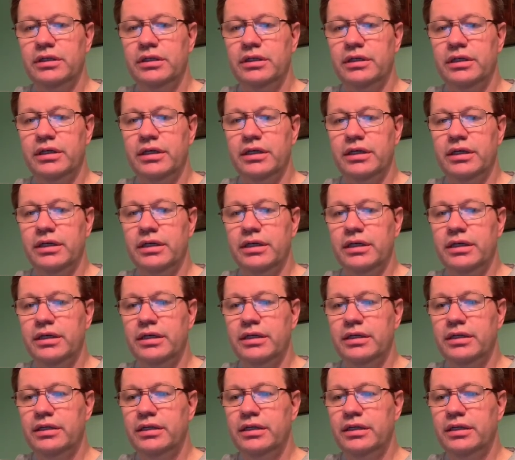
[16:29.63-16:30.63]

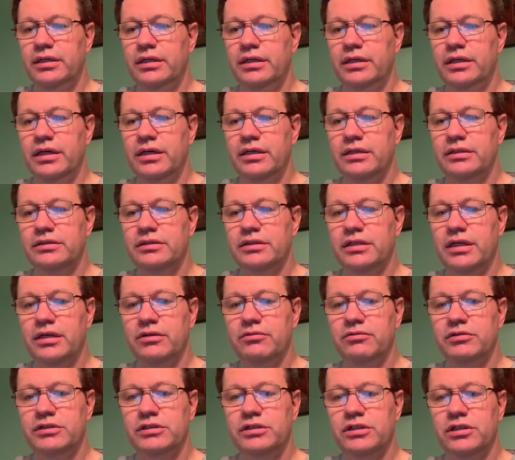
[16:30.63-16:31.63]
And then the next thing we
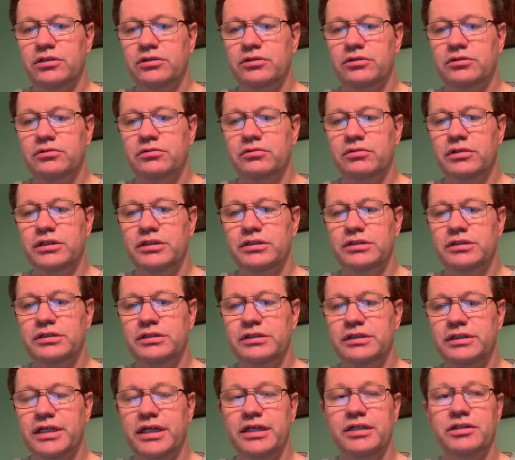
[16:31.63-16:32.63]
sold was,
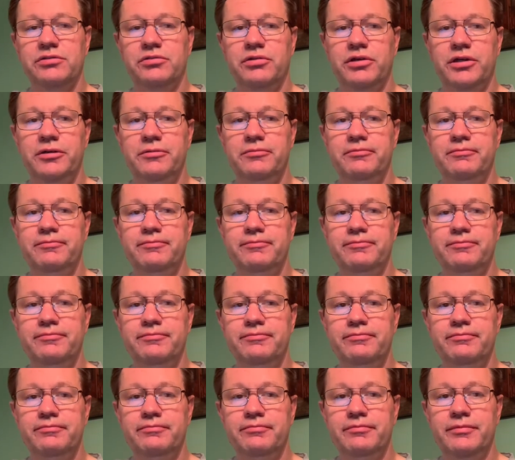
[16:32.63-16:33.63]
guess what?
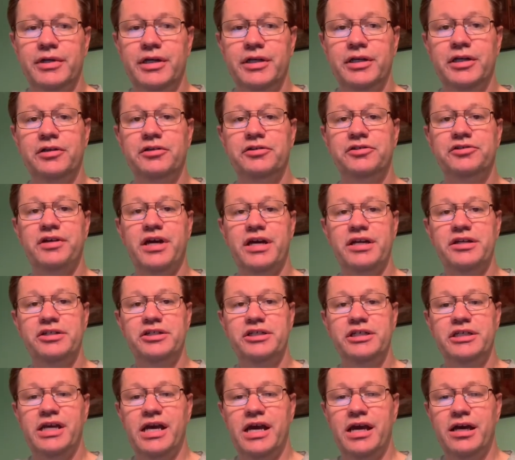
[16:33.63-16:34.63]
Another strategy
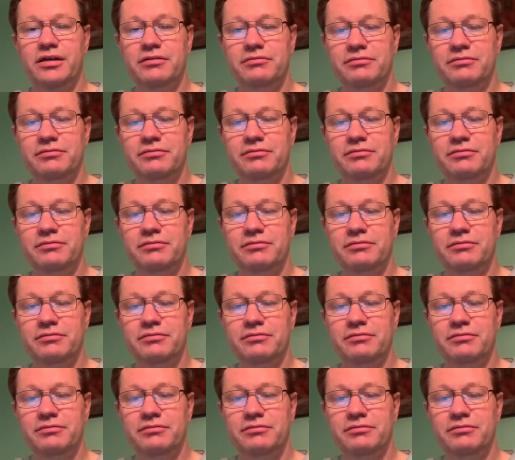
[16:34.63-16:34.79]
guide.